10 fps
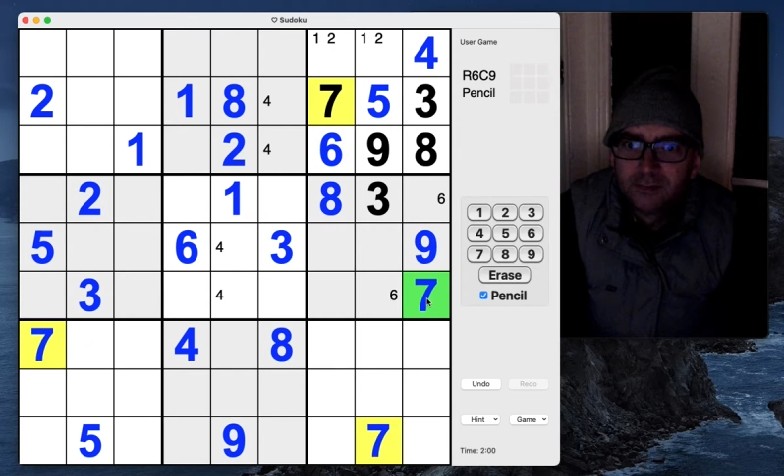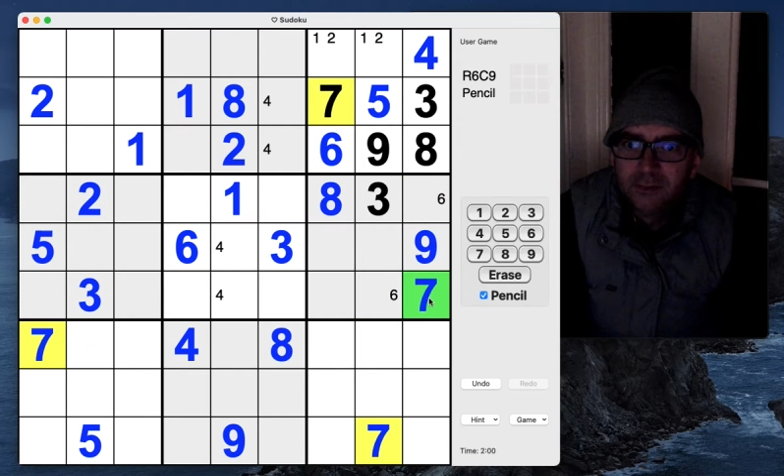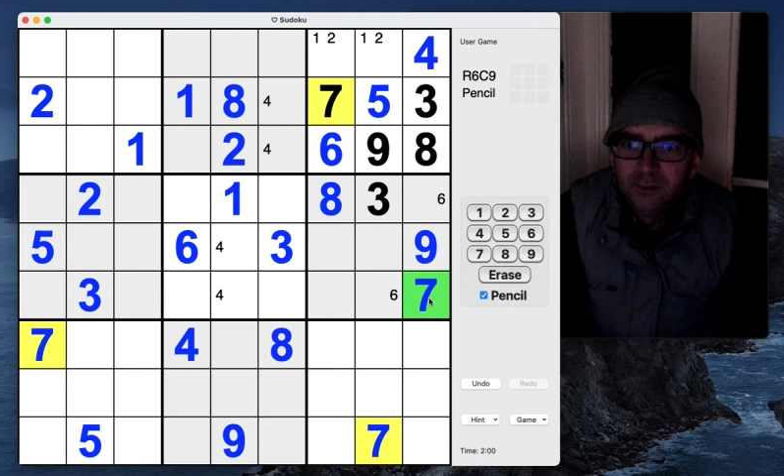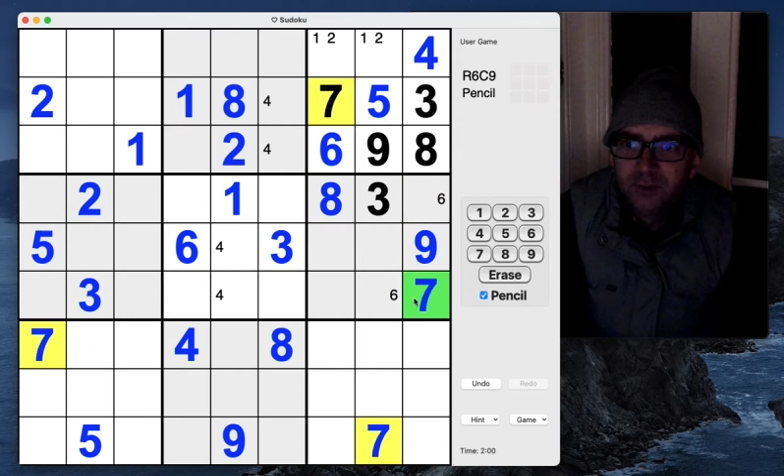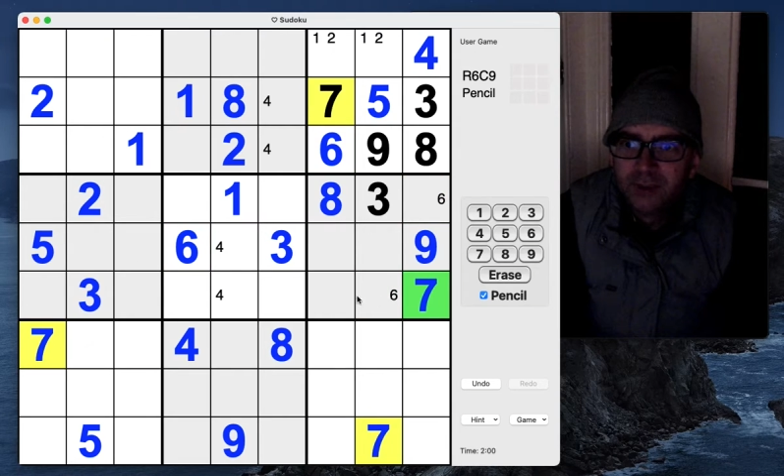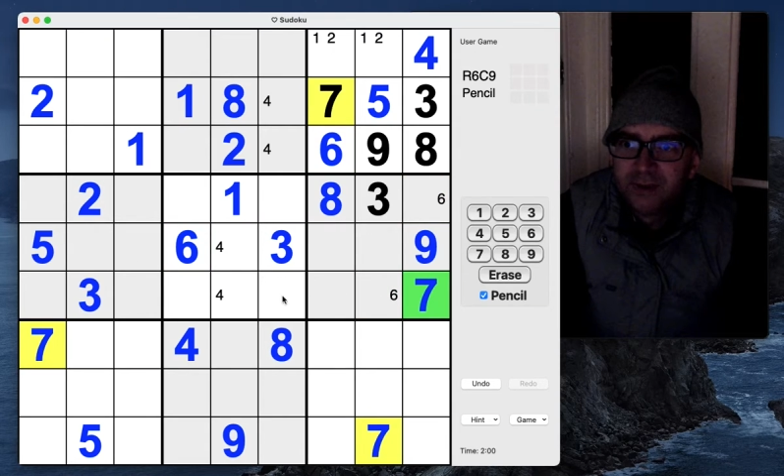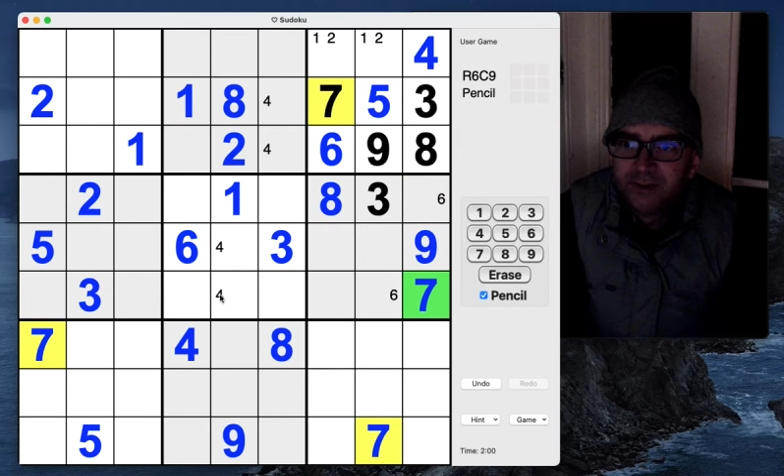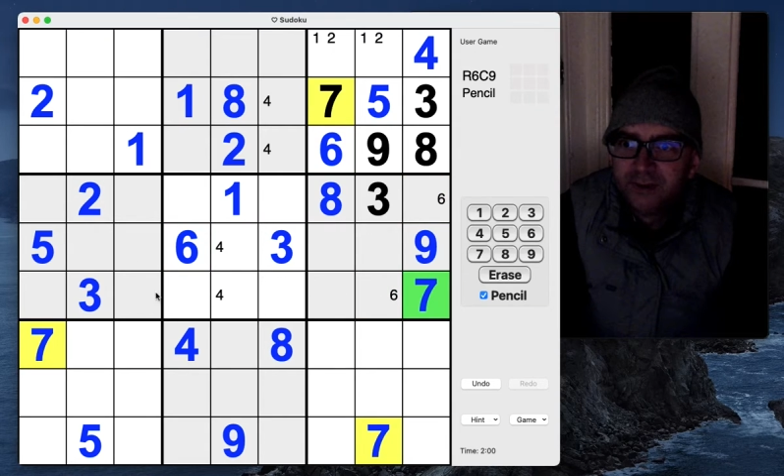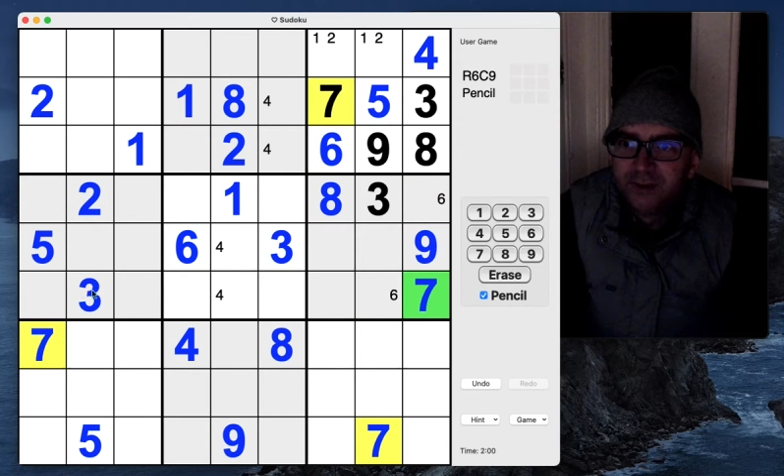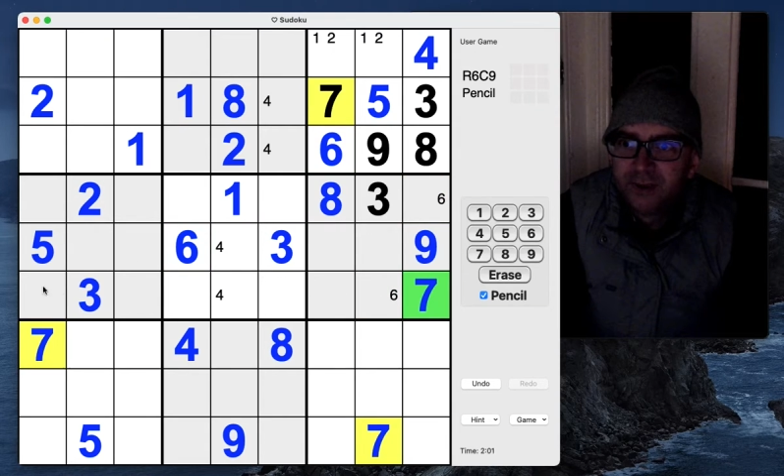What else
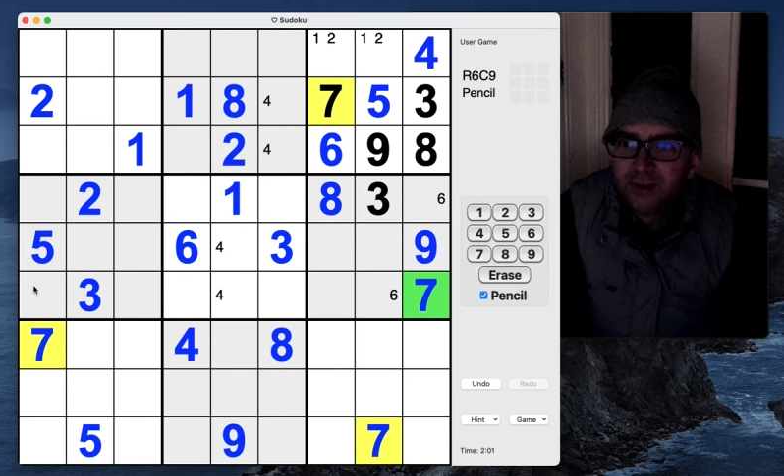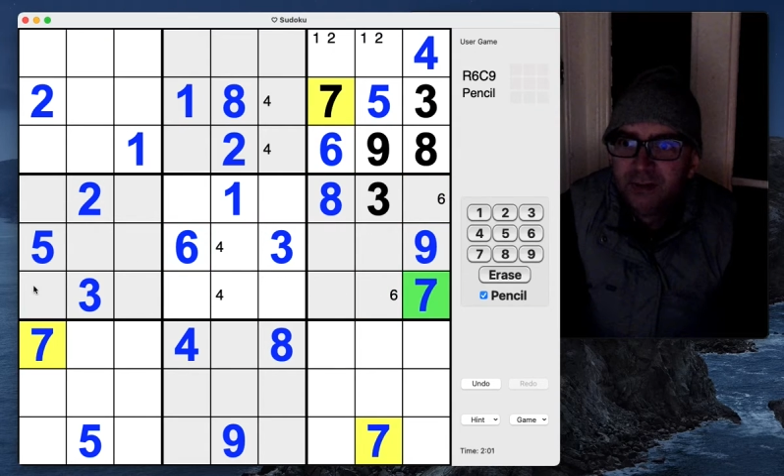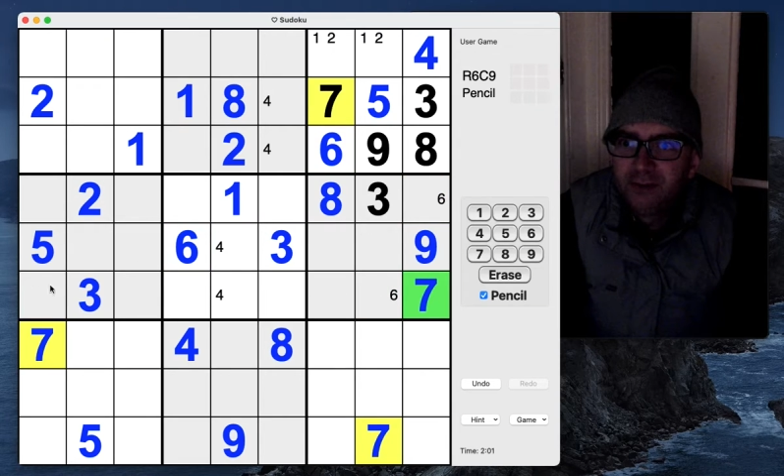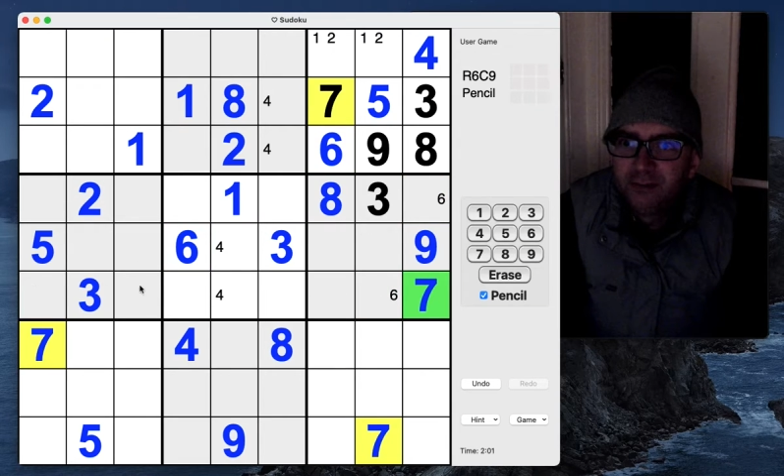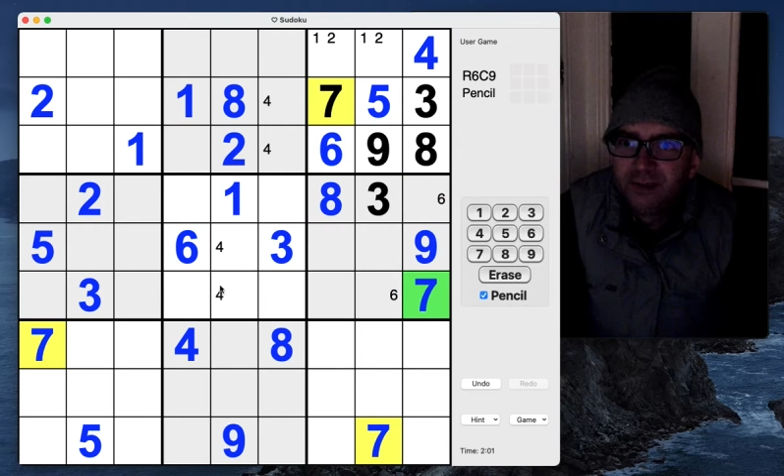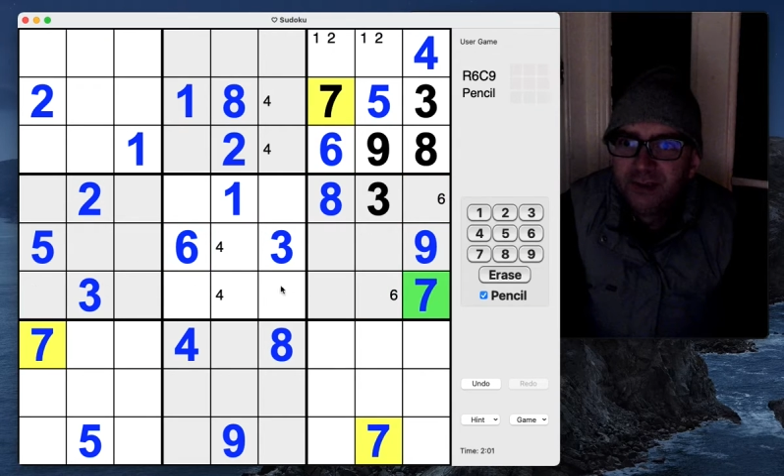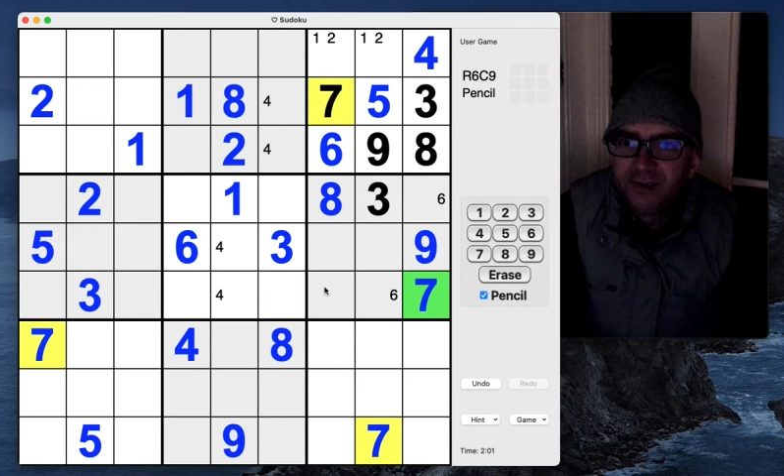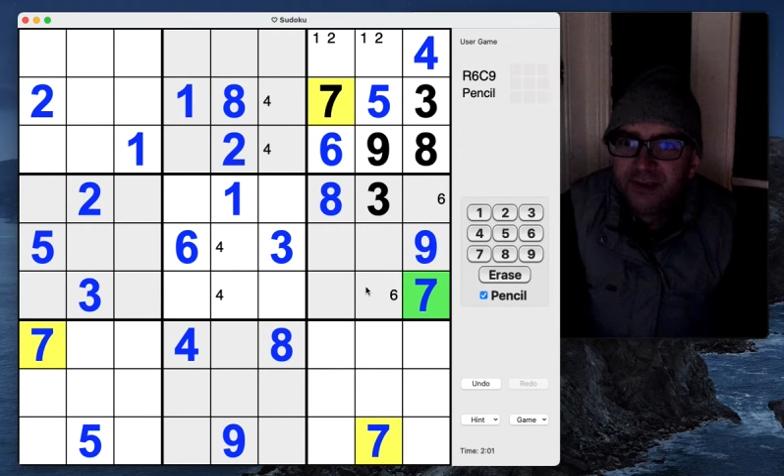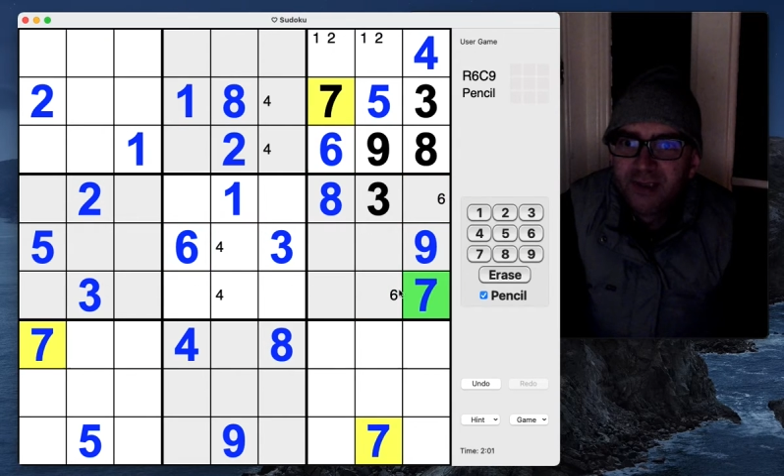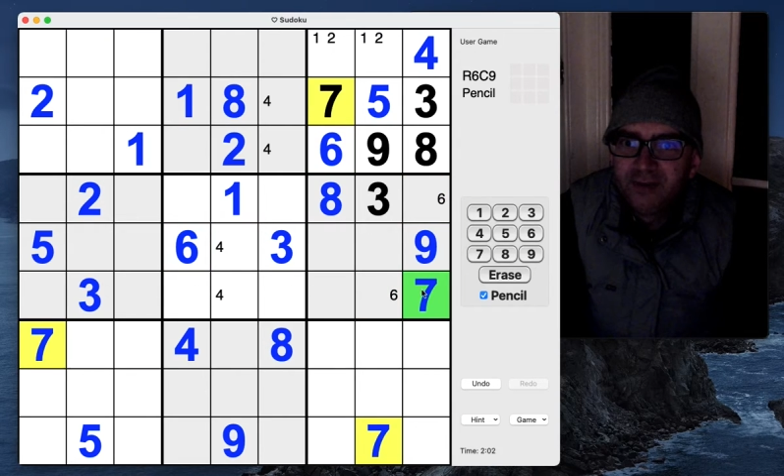is going on with the
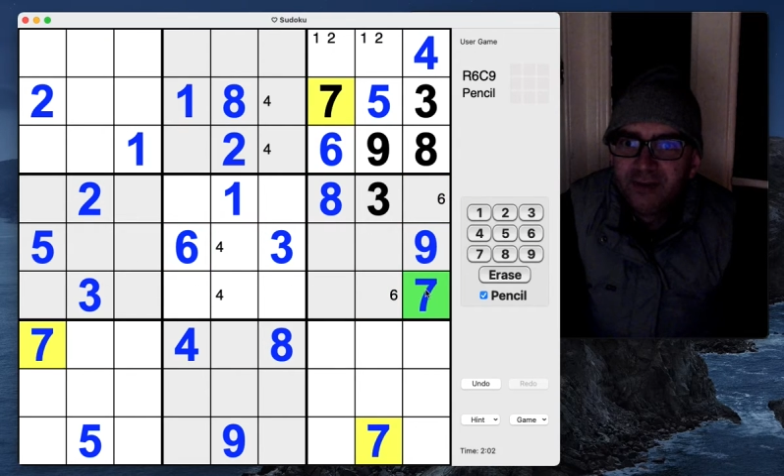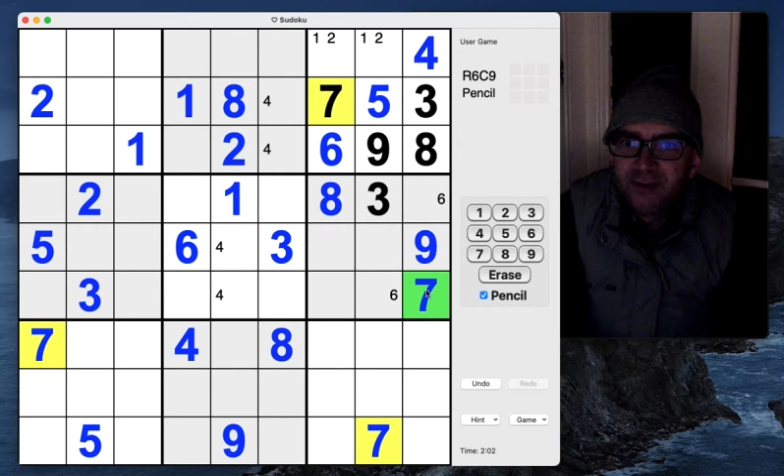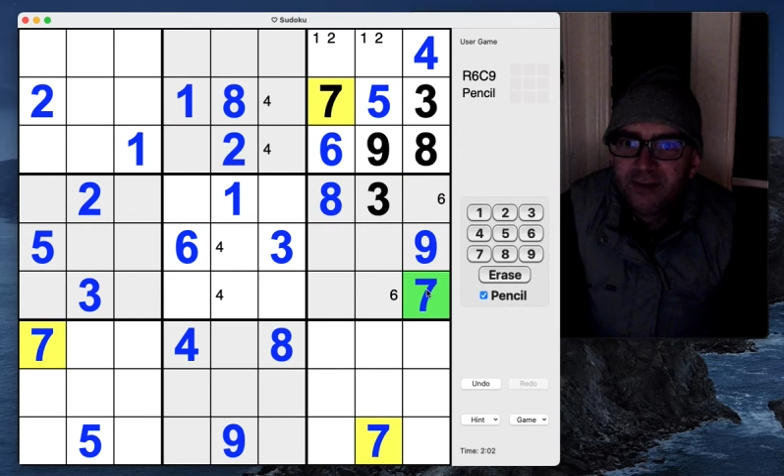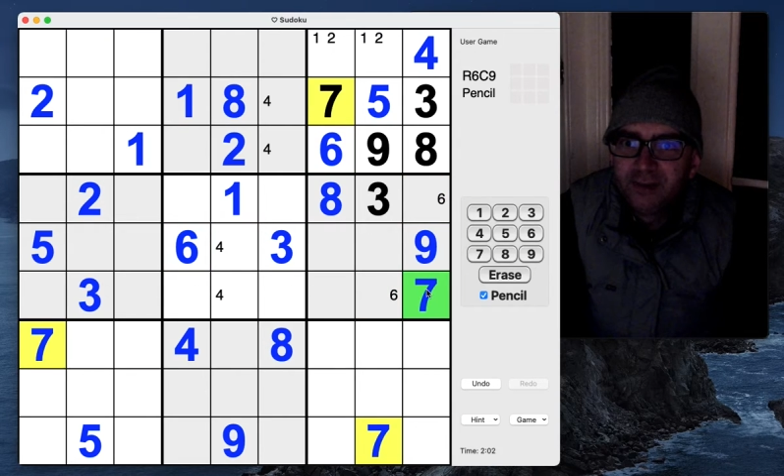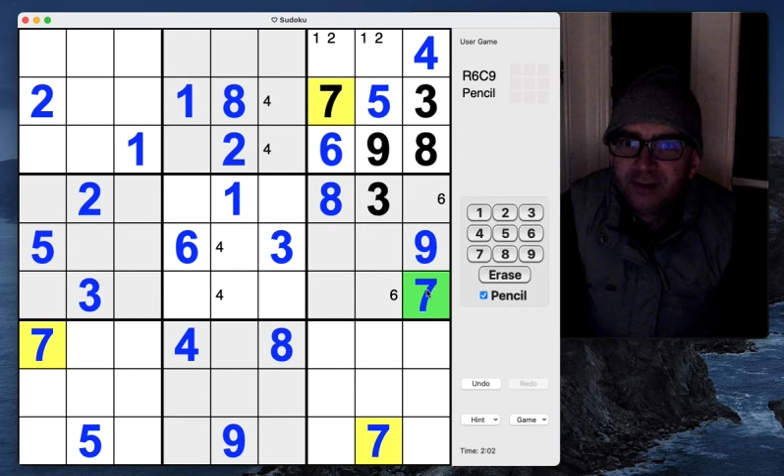7s?